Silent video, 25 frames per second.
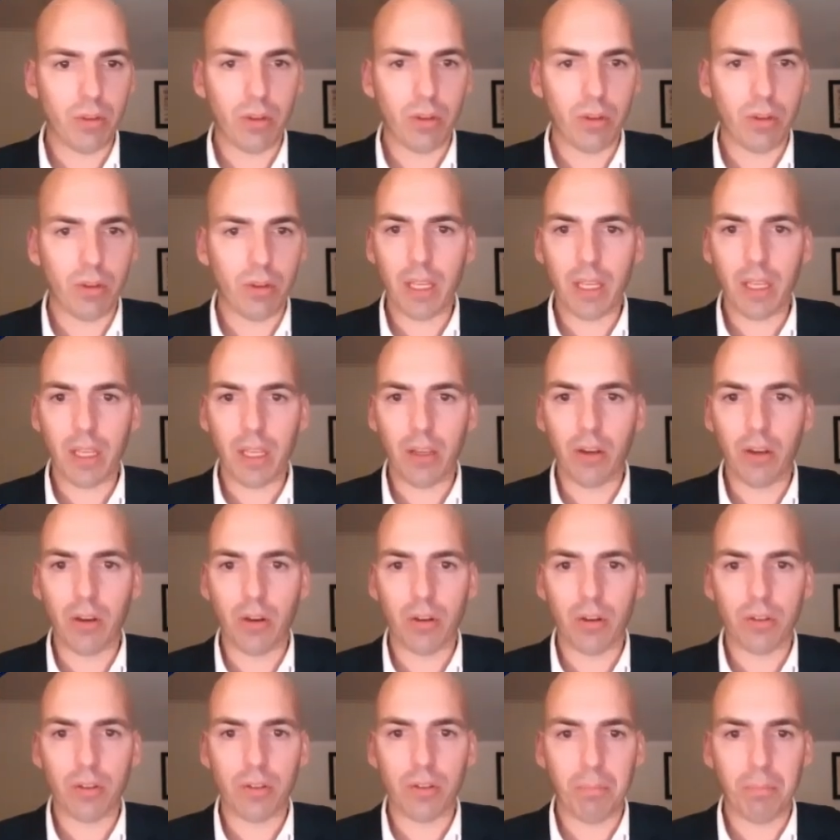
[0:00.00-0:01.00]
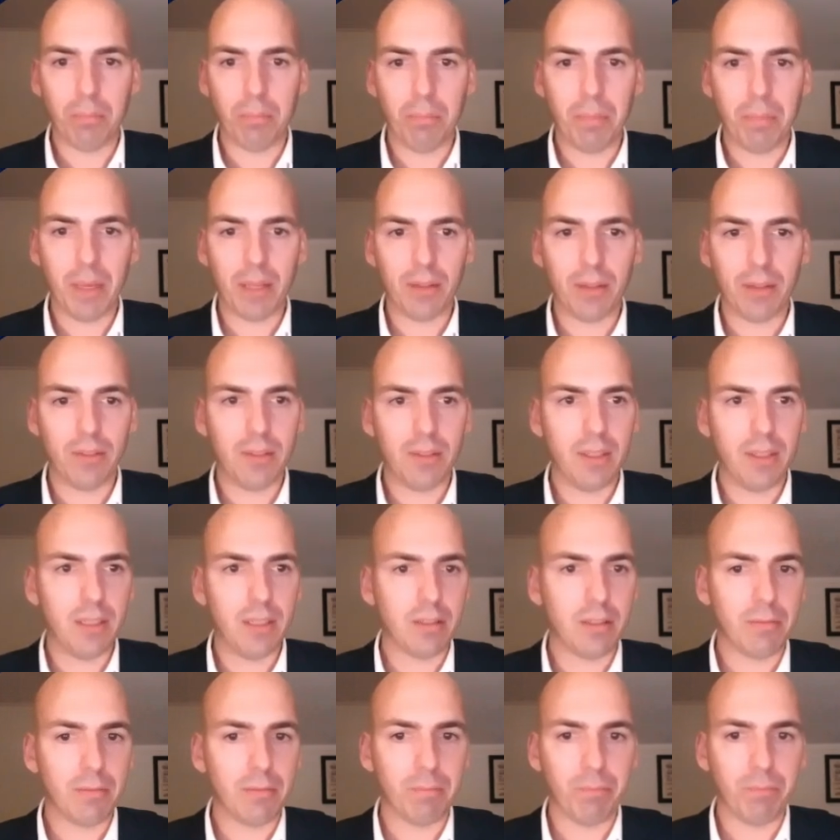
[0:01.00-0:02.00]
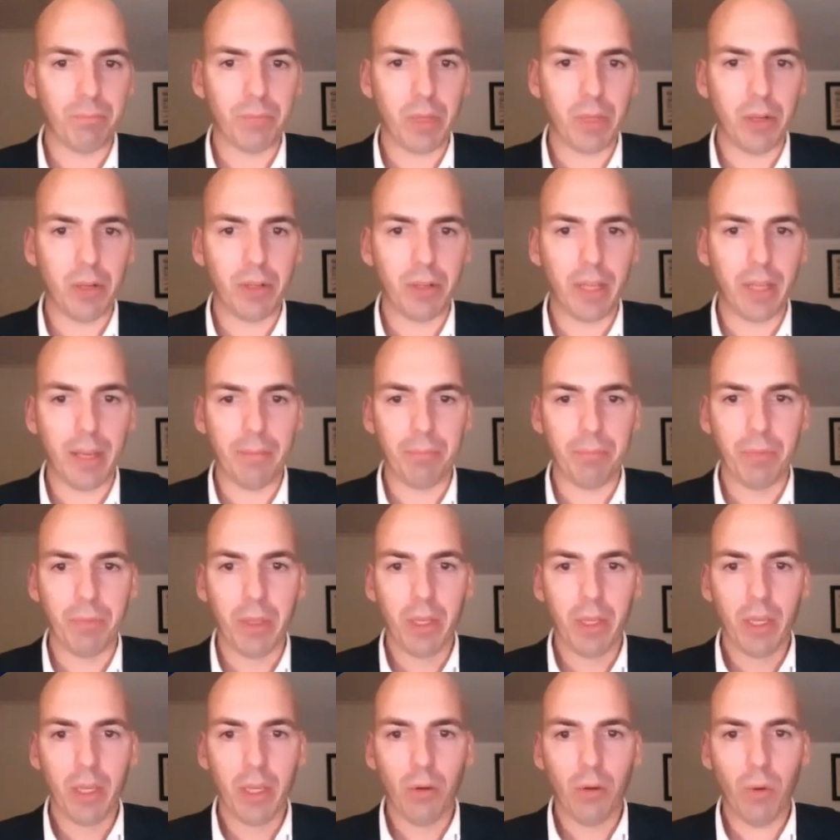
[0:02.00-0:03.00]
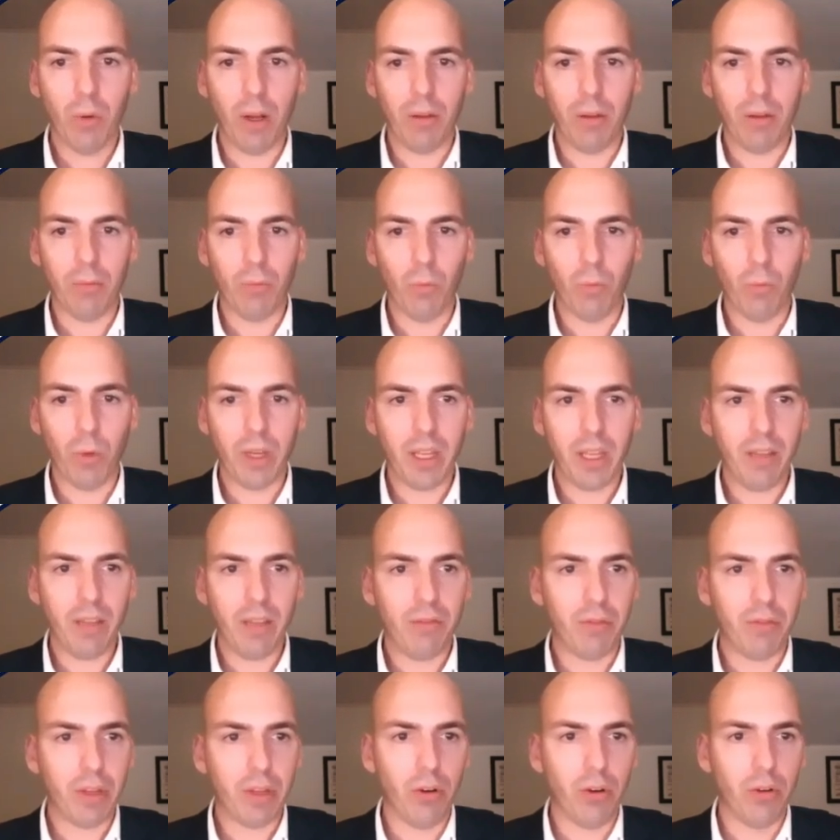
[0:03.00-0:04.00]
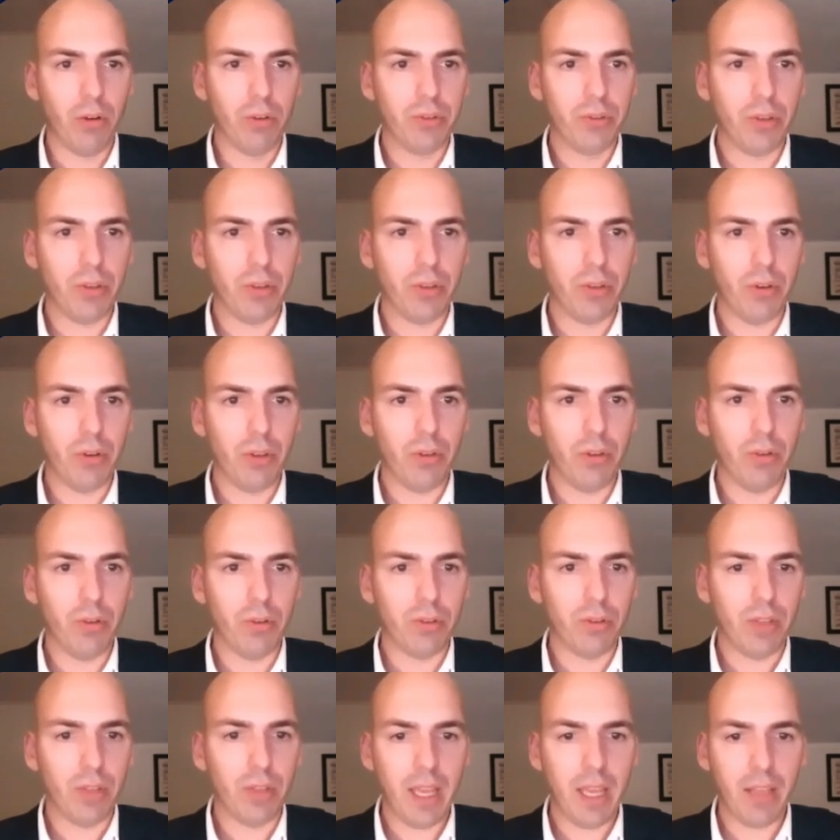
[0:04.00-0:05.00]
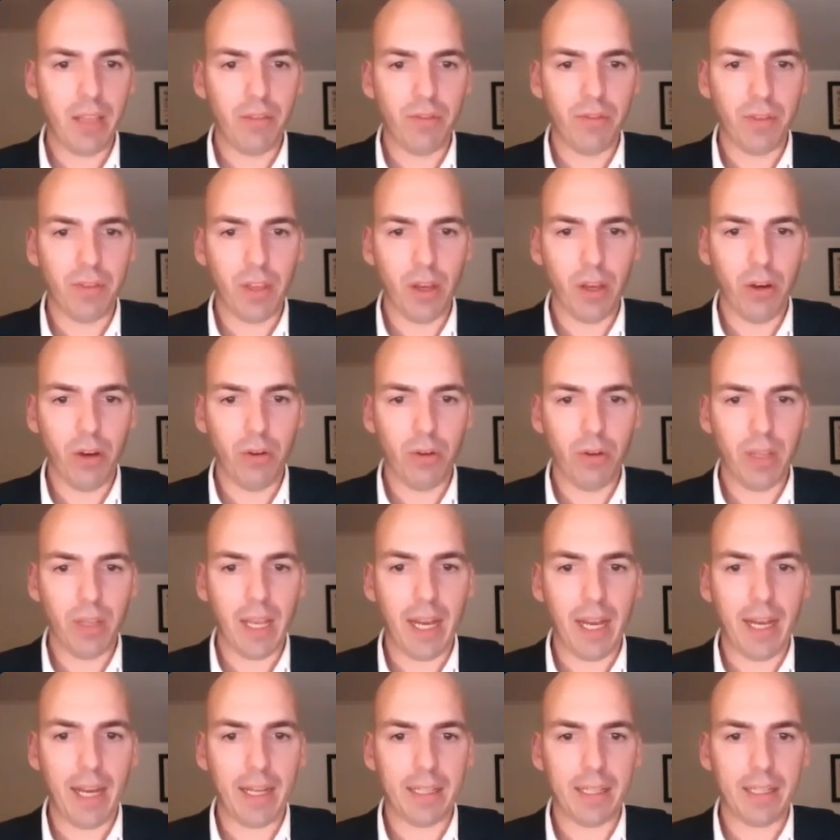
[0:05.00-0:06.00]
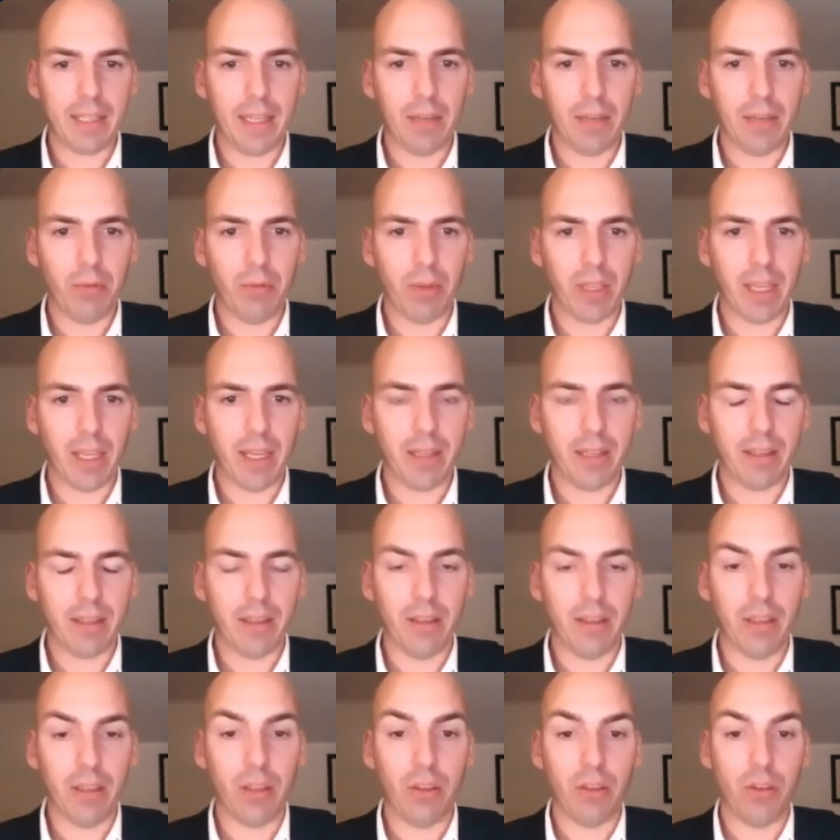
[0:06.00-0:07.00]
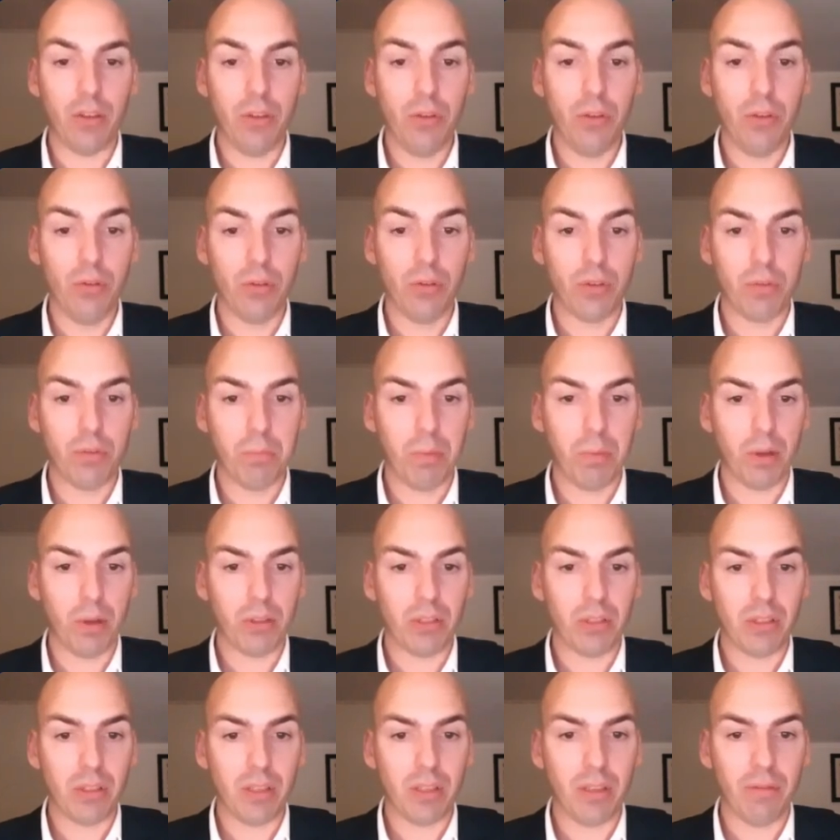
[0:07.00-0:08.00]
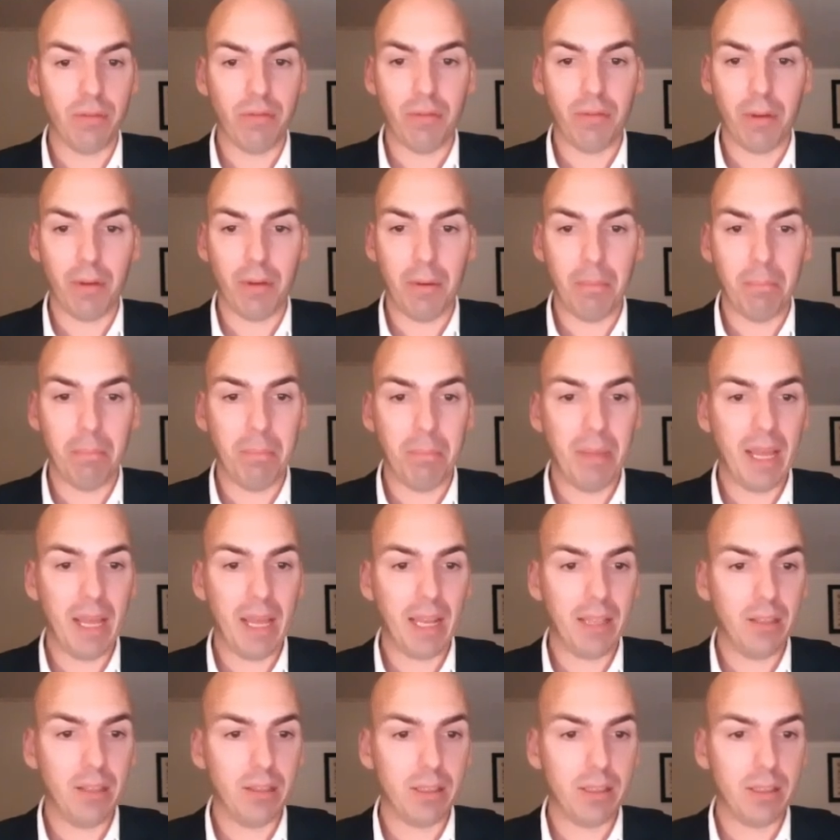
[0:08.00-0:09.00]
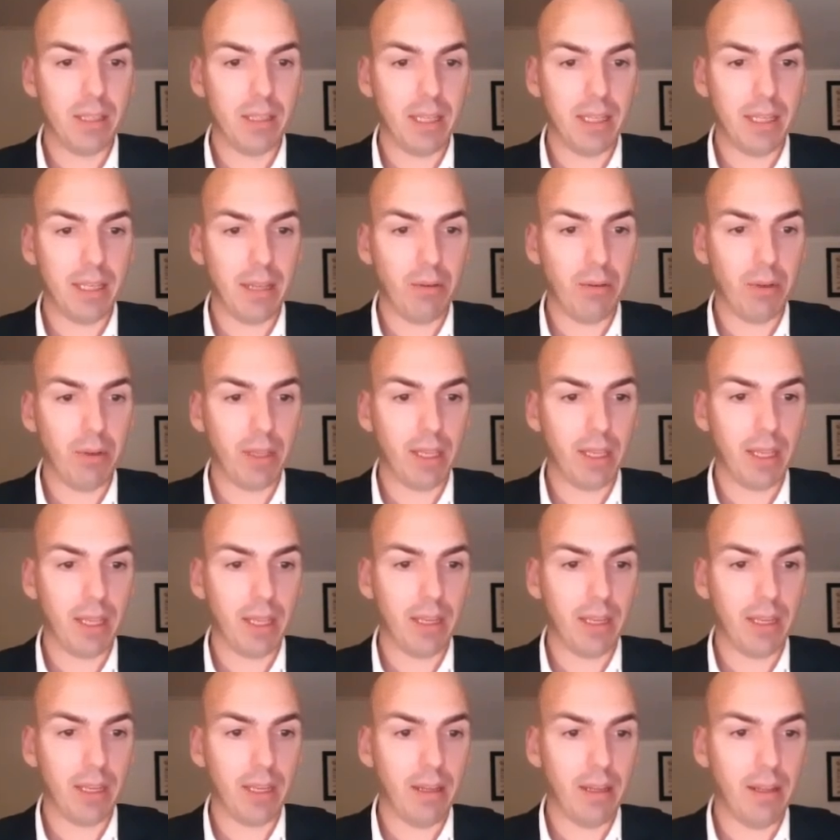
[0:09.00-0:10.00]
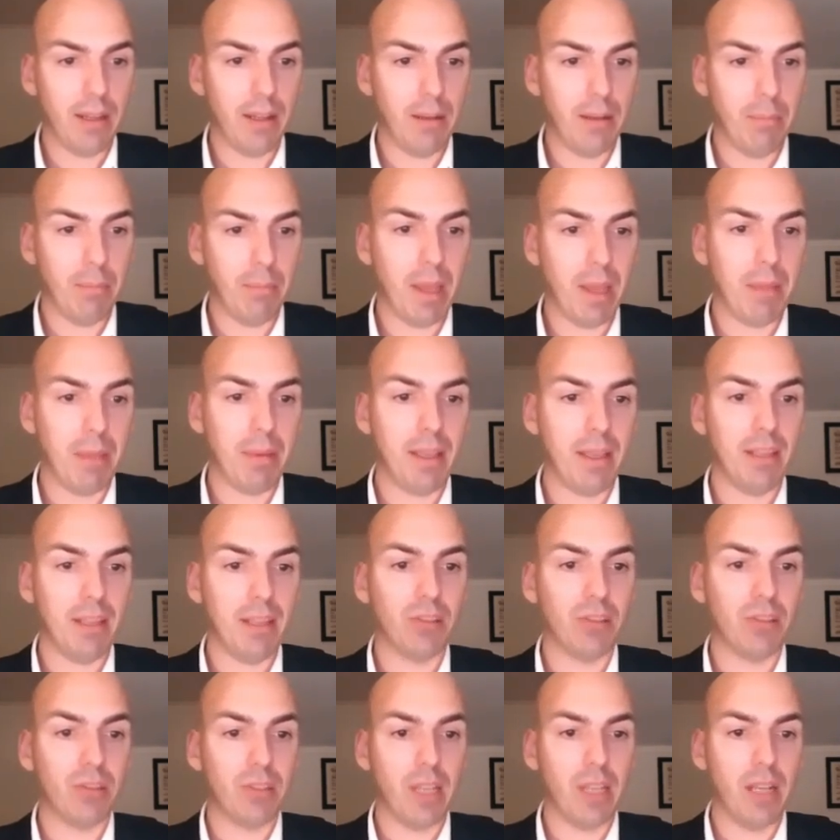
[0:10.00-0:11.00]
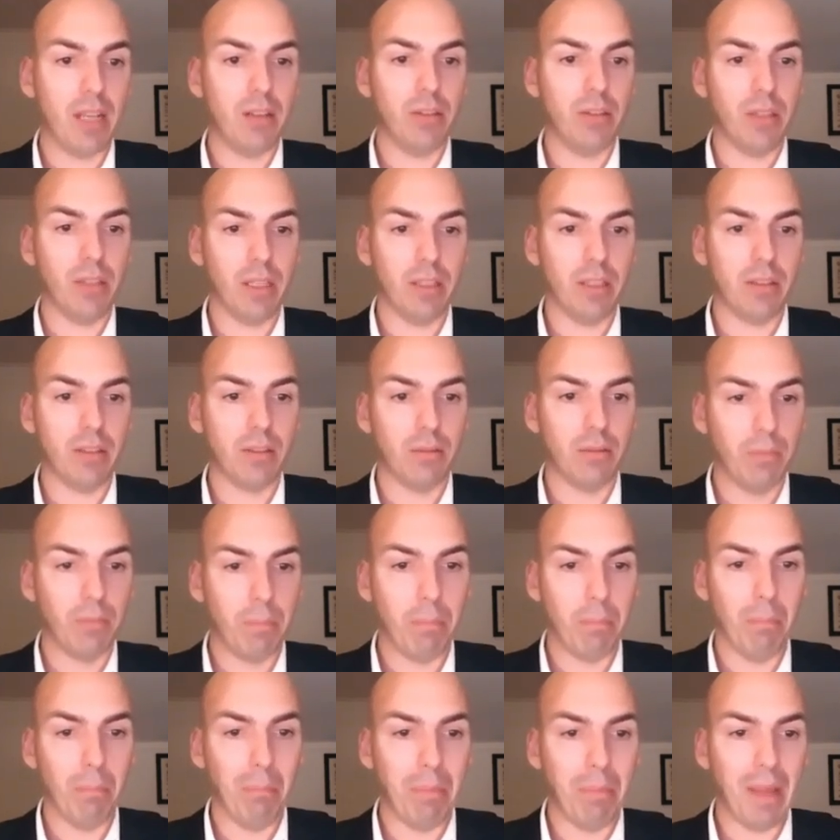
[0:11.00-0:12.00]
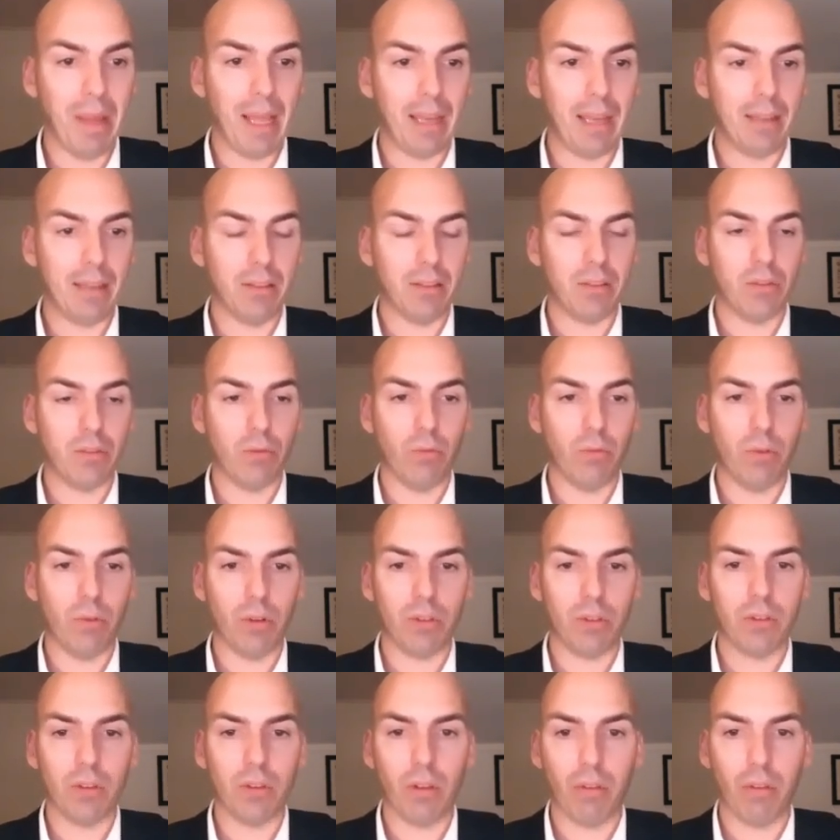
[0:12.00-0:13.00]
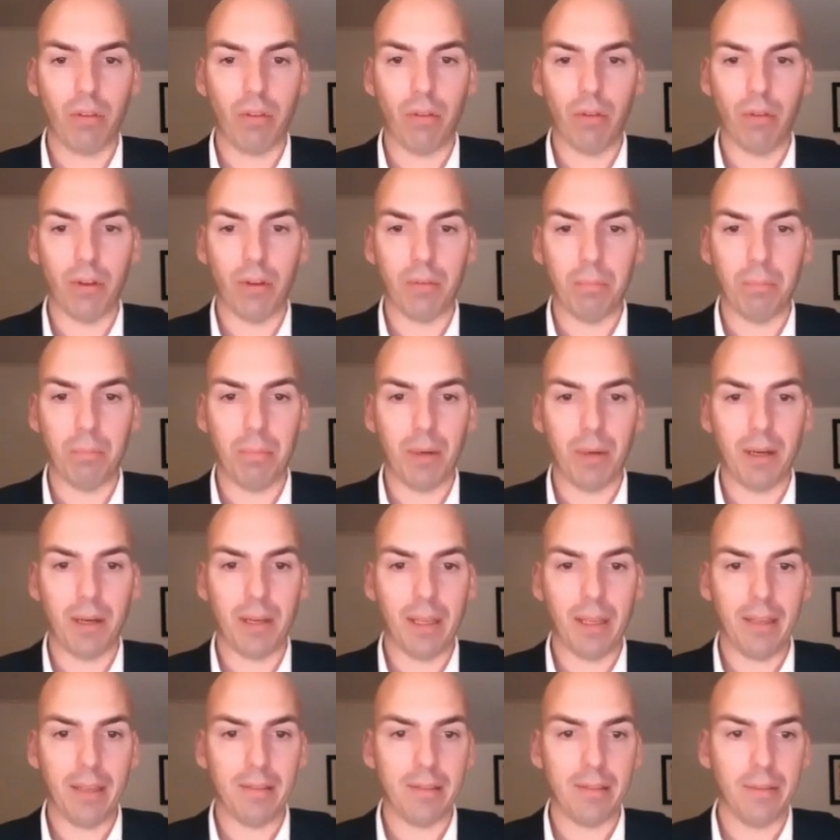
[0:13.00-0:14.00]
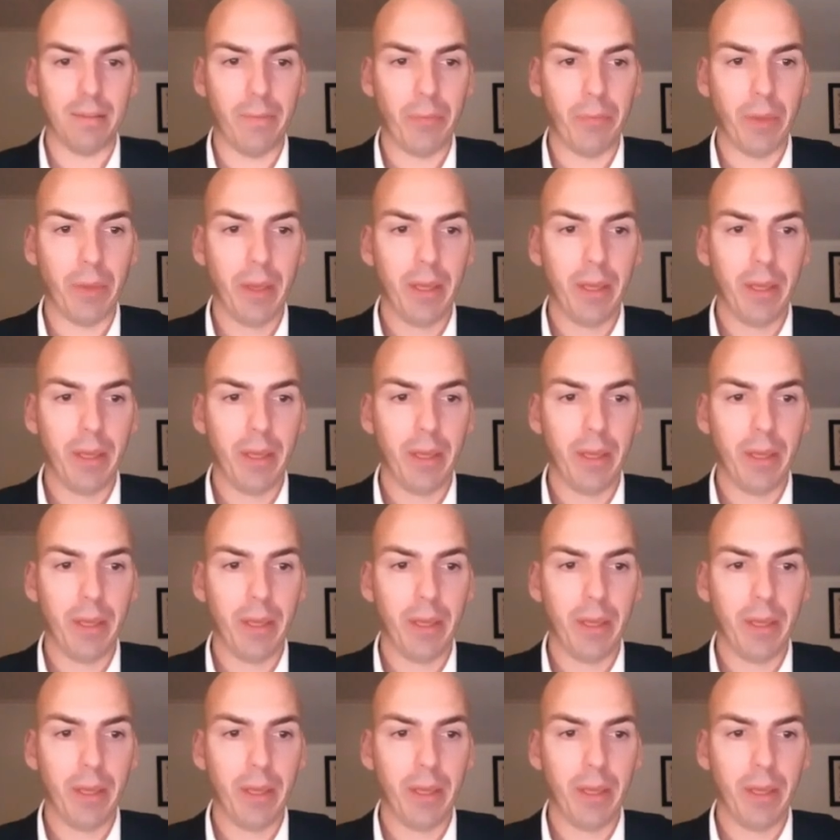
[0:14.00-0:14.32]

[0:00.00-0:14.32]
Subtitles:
gonna incur some penalties. Okay. Well, what if we also use HVO? Yeah, then we get a huge positive balance, and then we can maybe sell this balance towards third parties.